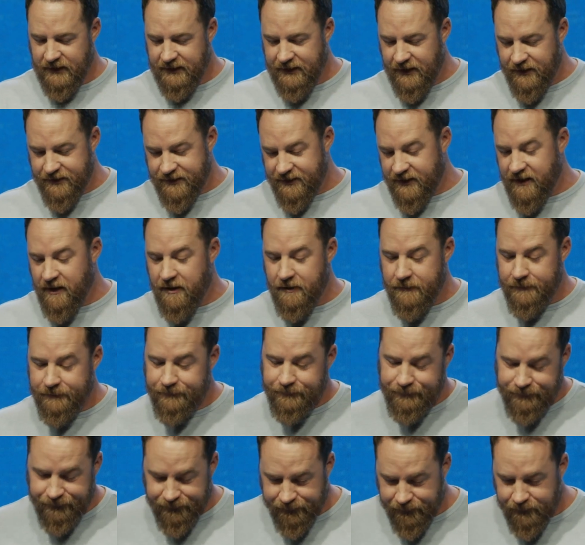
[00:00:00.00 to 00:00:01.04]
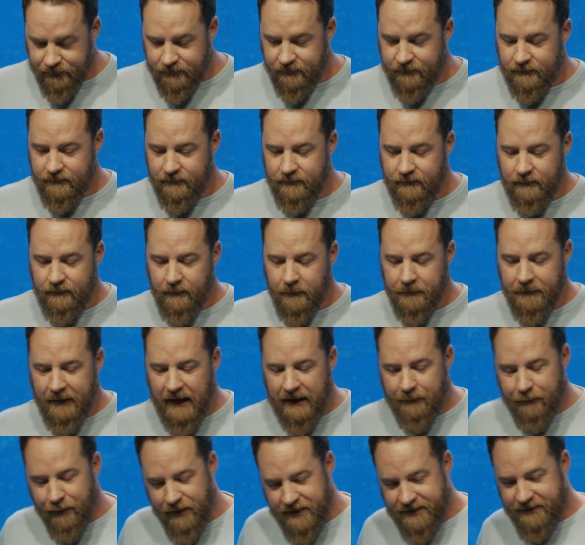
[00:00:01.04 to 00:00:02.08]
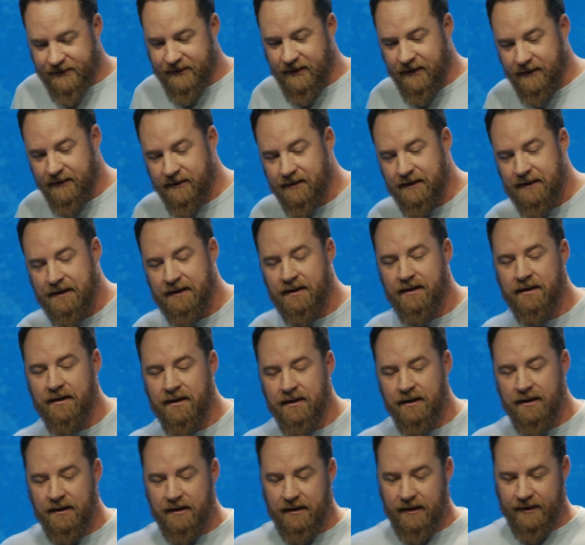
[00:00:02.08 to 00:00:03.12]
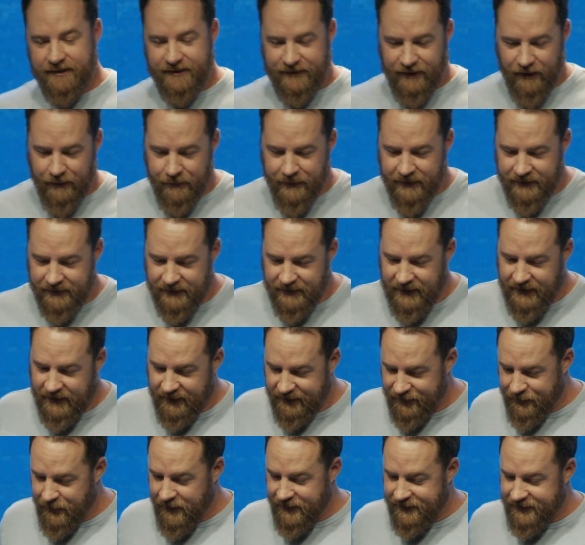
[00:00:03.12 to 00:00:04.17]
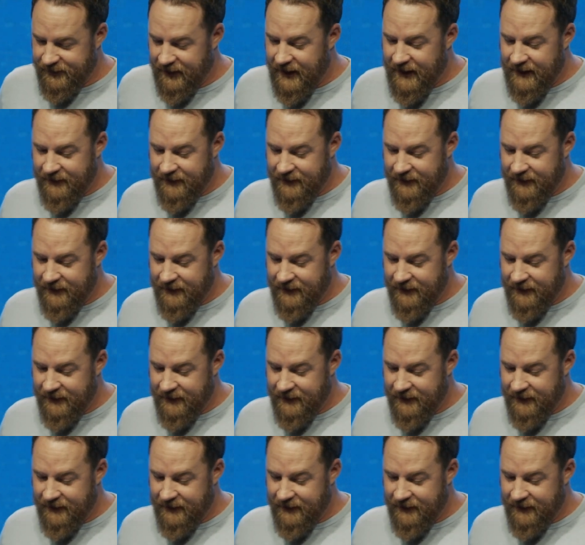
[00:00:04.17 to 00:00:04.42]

Years ago, I preached a, a sermon at Experience